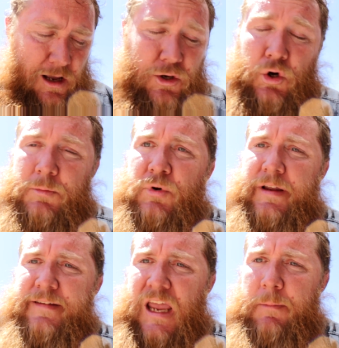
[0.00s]
cold
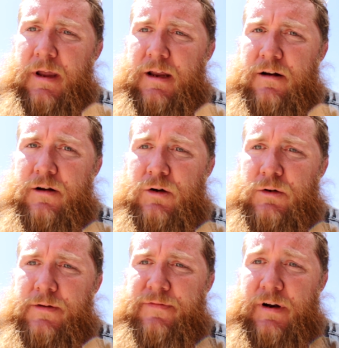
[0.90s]
breeze came in, or a
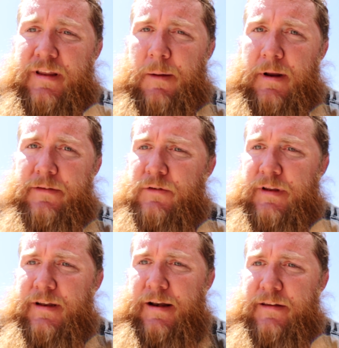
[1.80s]
cold front came in. It's
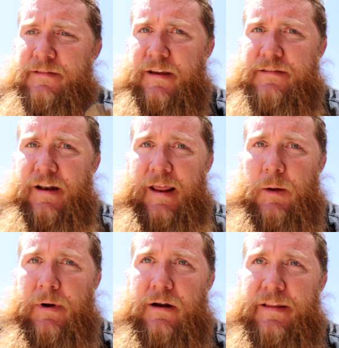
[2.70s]
only 96
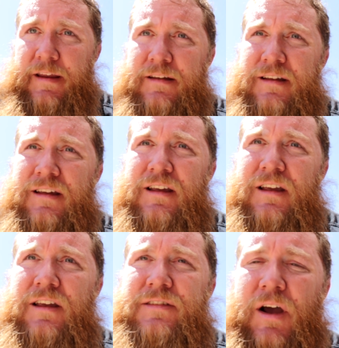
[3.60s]
today apparently,
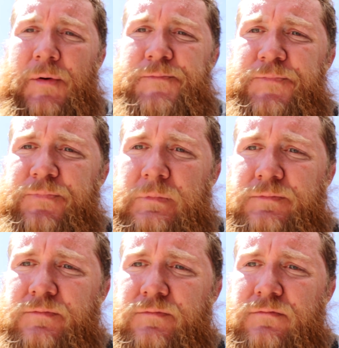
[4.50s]
so
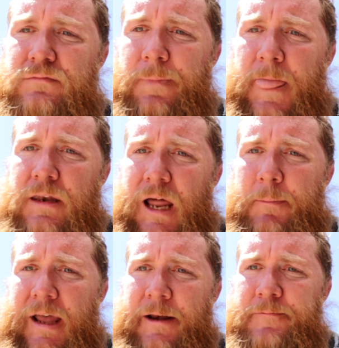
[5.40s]

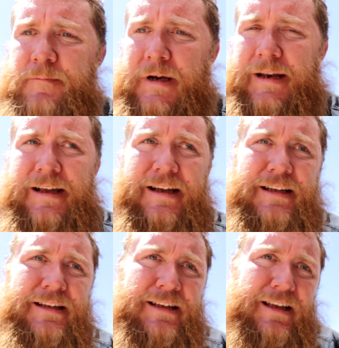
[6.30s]
not bad.
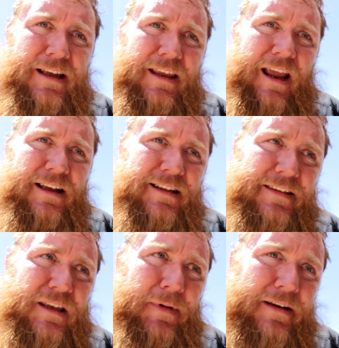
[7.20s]
But yeah,
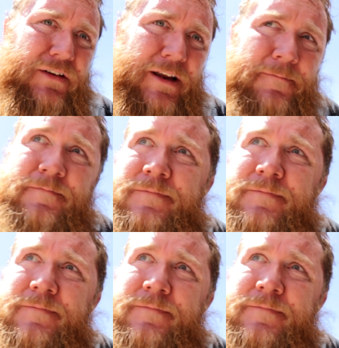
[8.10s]
let's get back to it.